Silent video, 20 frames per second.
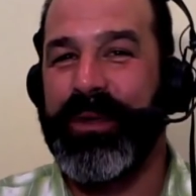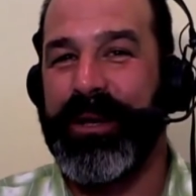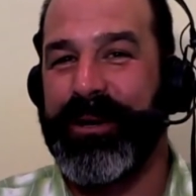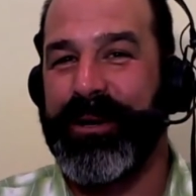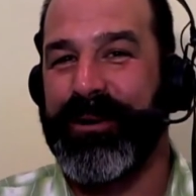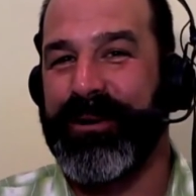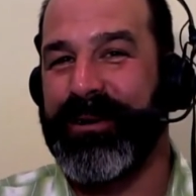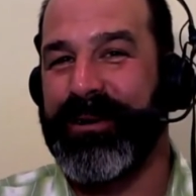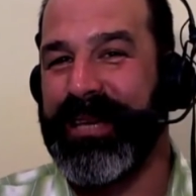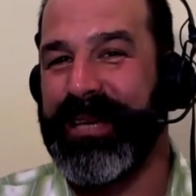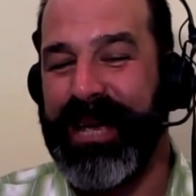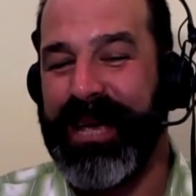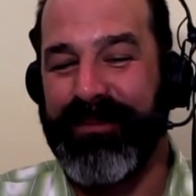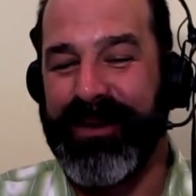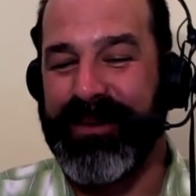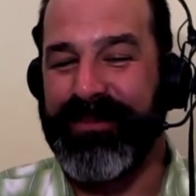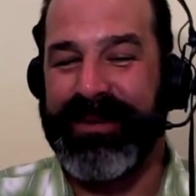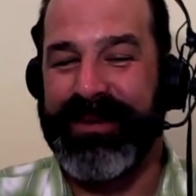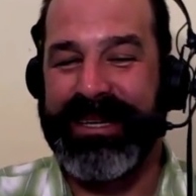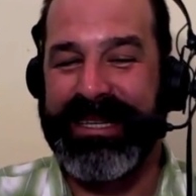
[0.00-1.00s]
theater and
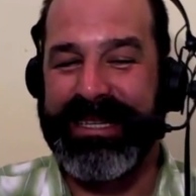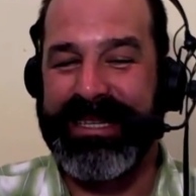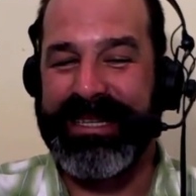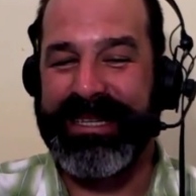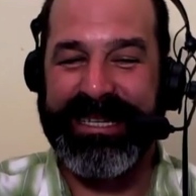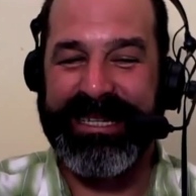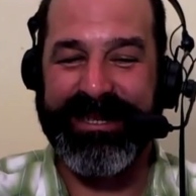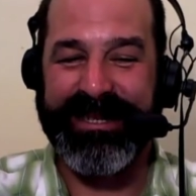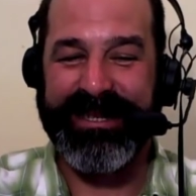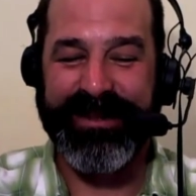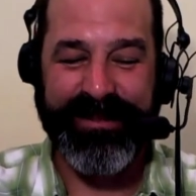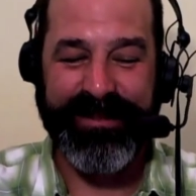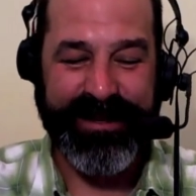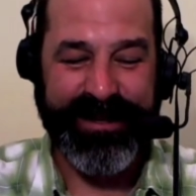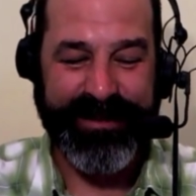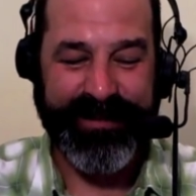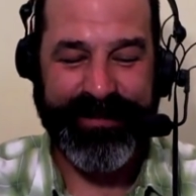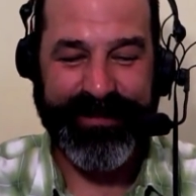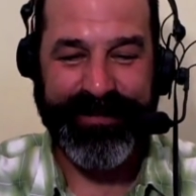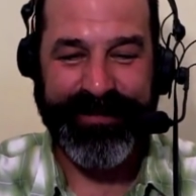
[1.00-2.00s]
gaming. It's PCs, true. But
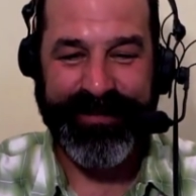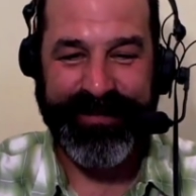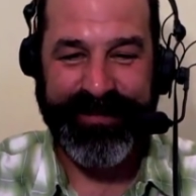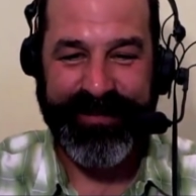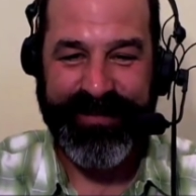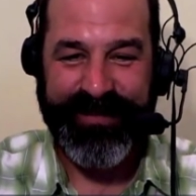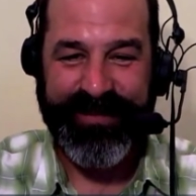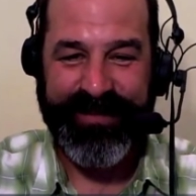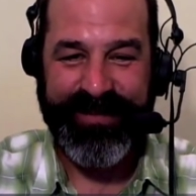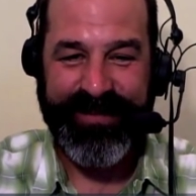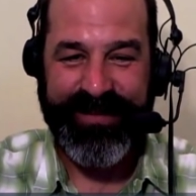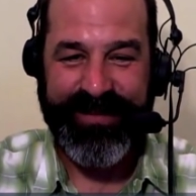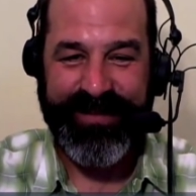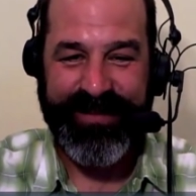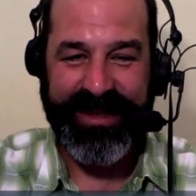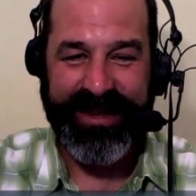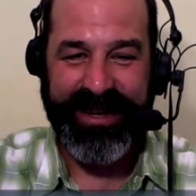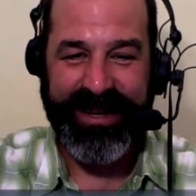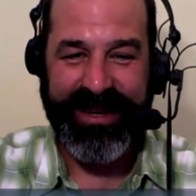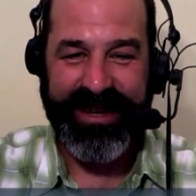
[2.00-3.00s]

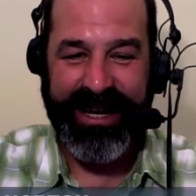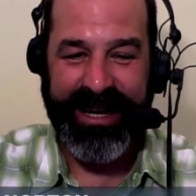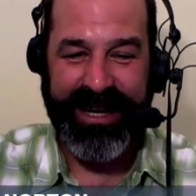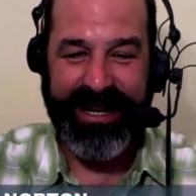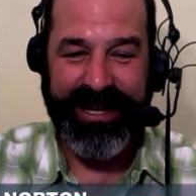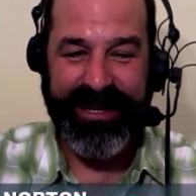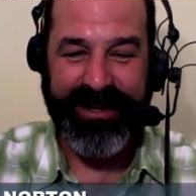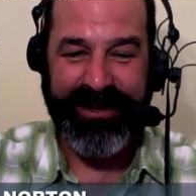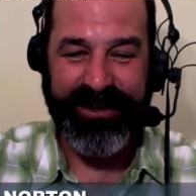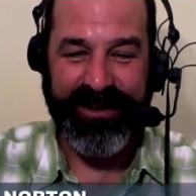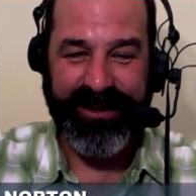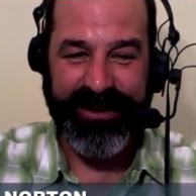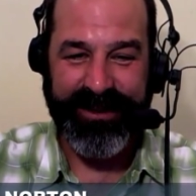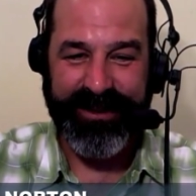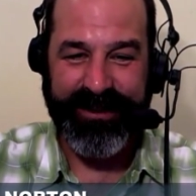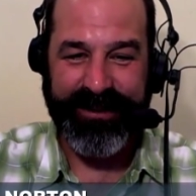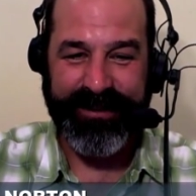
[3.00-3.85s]
it is so